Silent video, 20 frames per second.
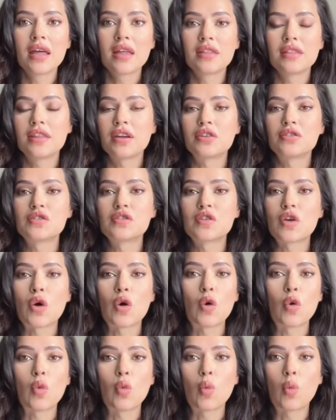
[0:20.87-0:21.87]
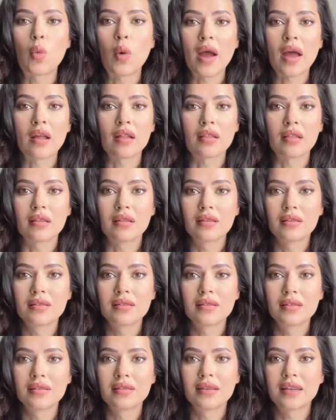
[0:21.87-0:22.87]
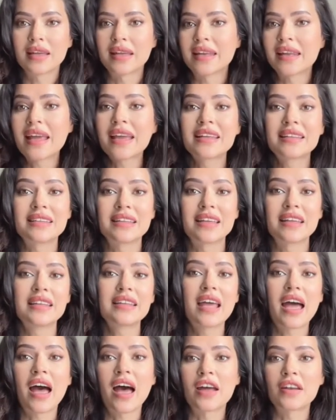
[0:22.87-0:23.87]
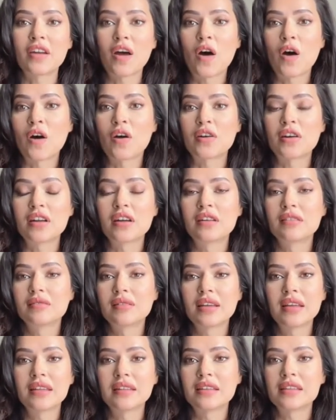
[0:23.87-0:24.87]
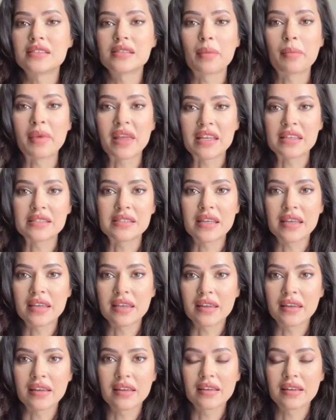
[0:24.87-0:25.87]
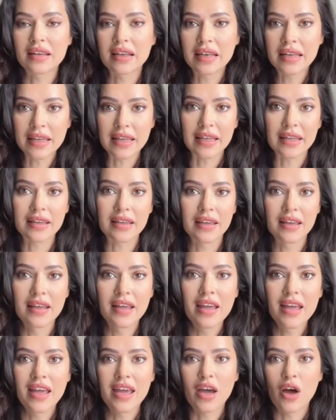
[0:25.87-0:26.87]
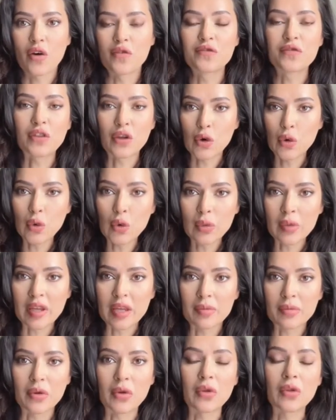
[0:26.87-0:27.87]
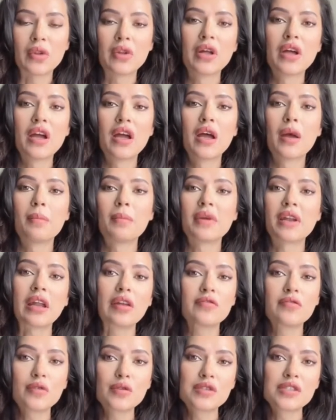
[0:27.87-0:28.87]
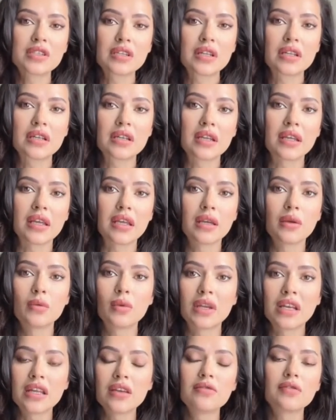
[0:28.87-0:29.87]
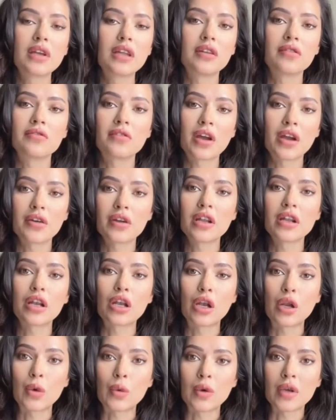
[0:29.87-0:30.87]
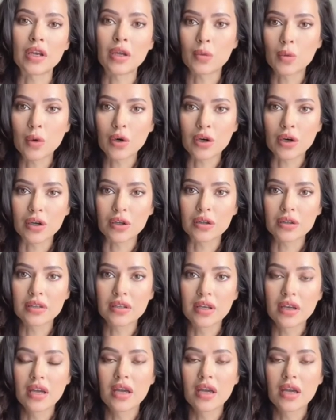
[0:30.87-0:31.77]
they're so well connected and are in this amazing clique of the cool people but unfortunately, we live in a very lonely world.